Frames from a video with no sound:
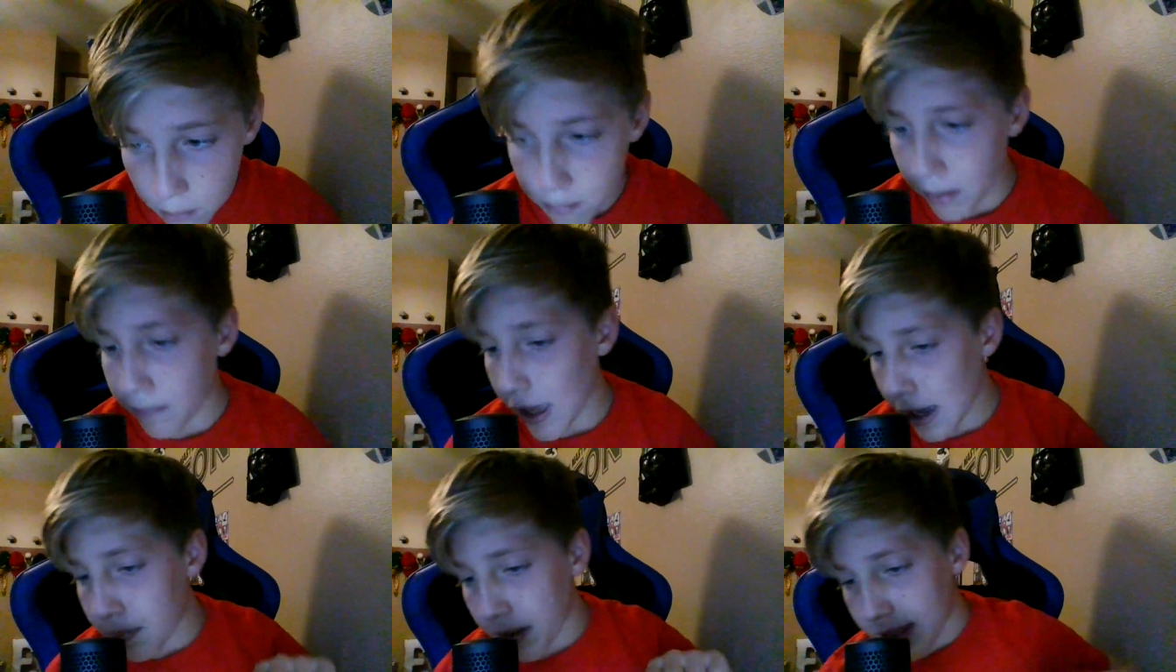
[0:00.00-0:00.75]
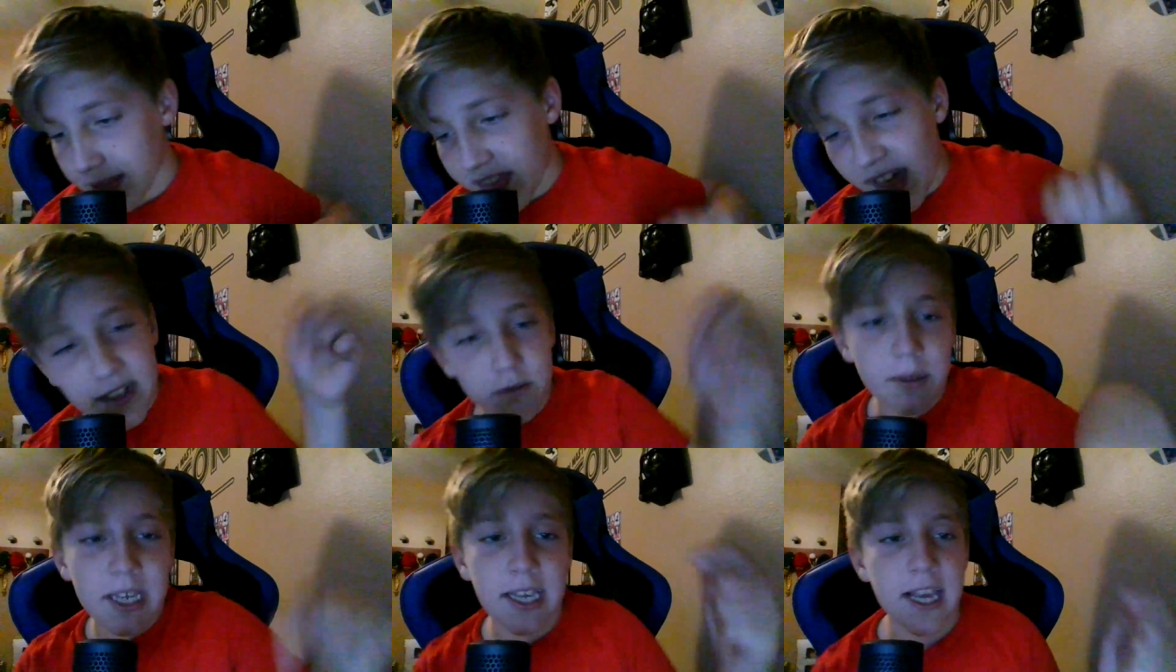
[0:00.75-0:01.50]
But yep, that's
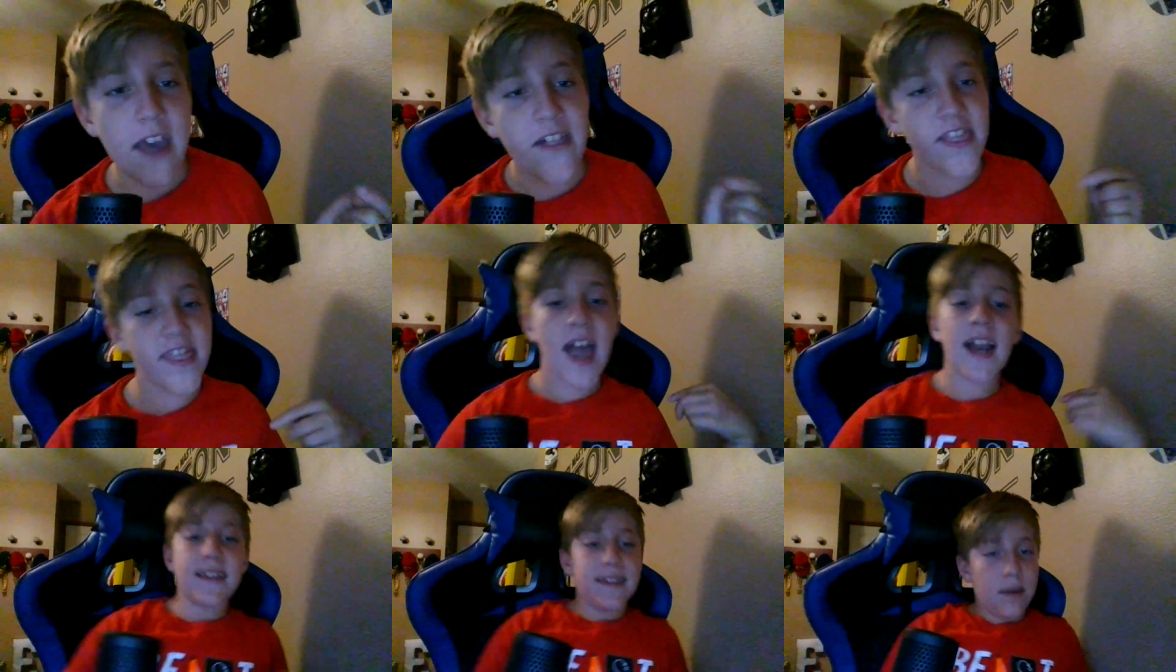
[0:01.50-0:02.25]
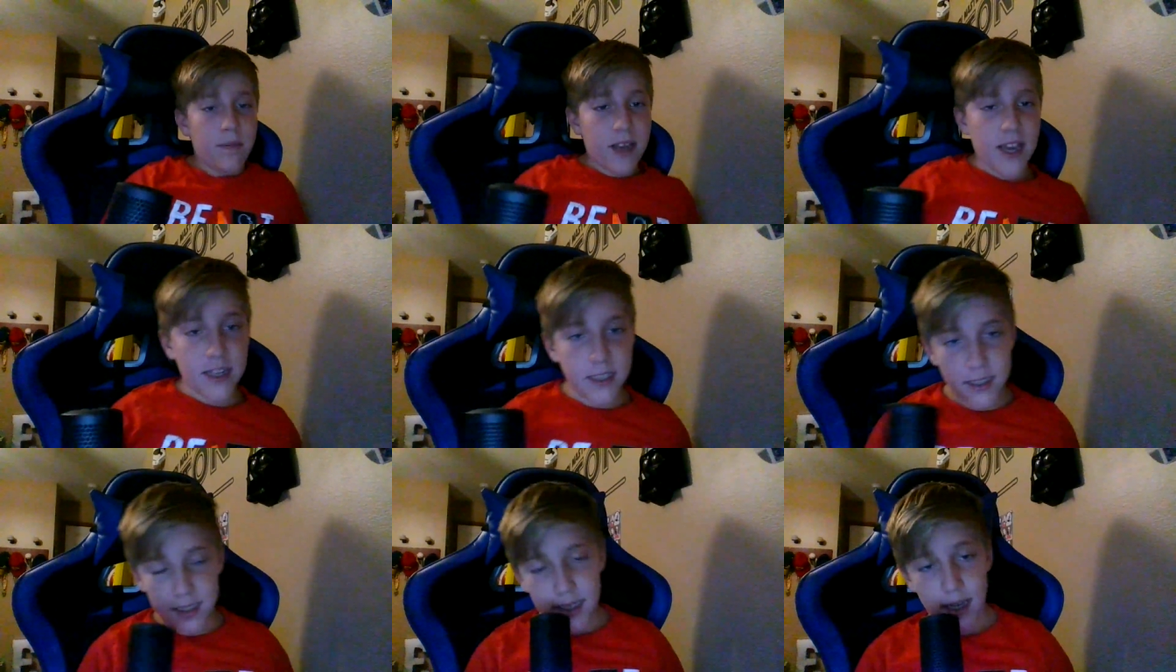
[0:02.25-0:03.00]
me. That is
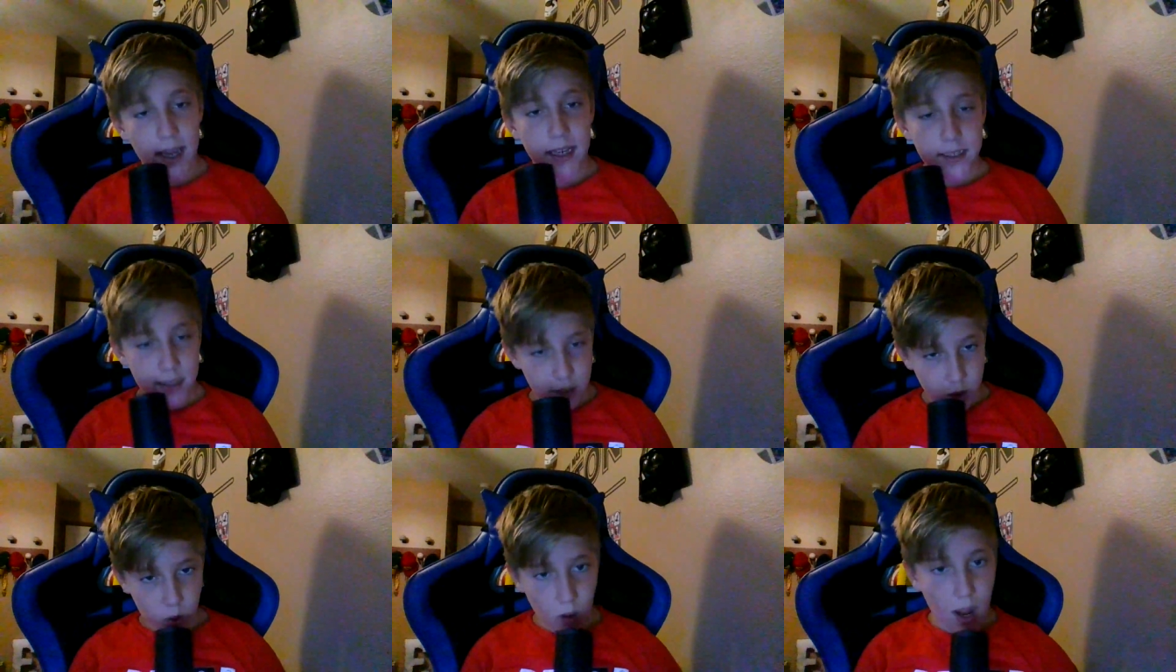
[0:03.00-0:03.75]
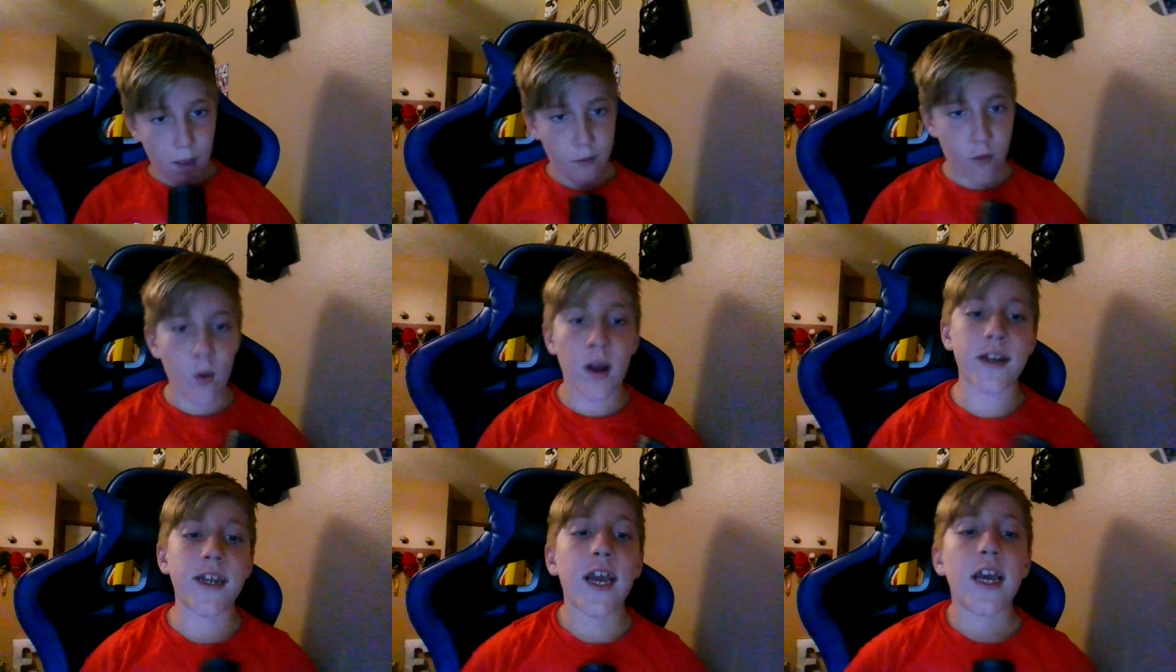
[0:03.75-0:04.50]
EPA's. Subscribe if you
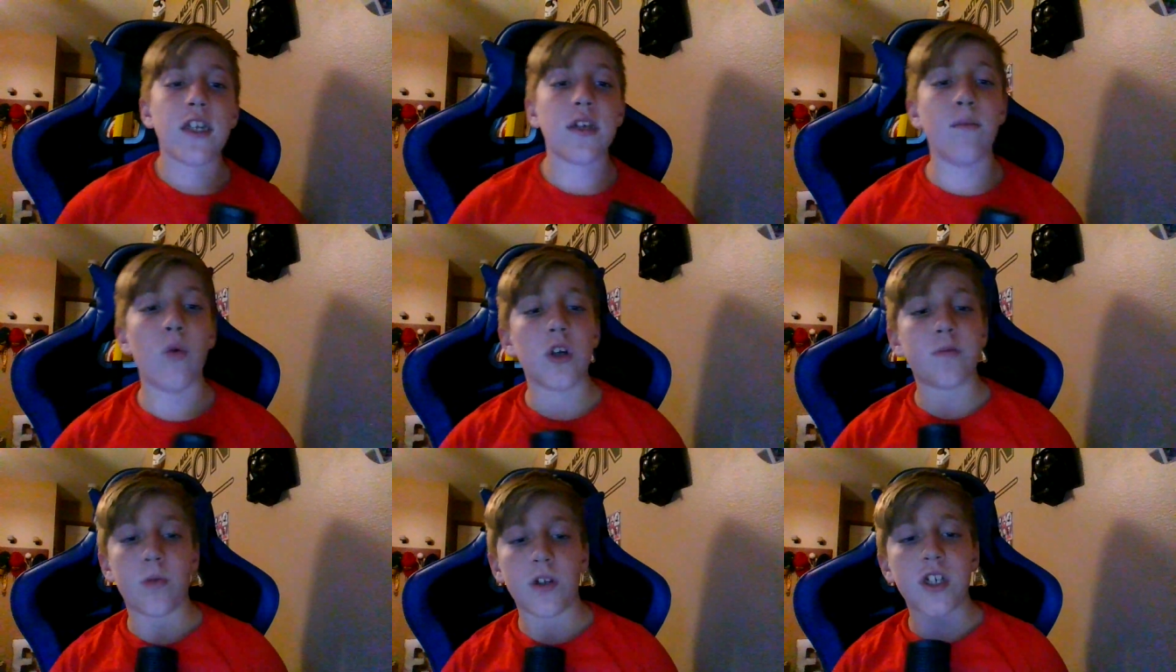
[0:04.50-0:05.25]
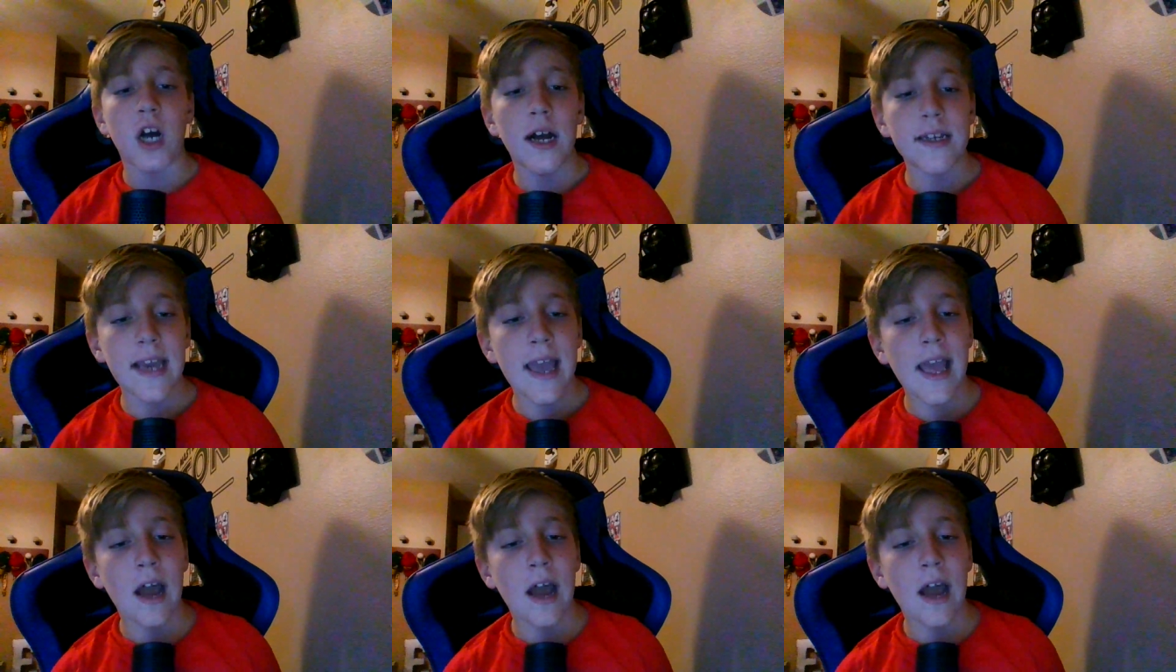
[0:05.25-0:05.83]
want some more sports content.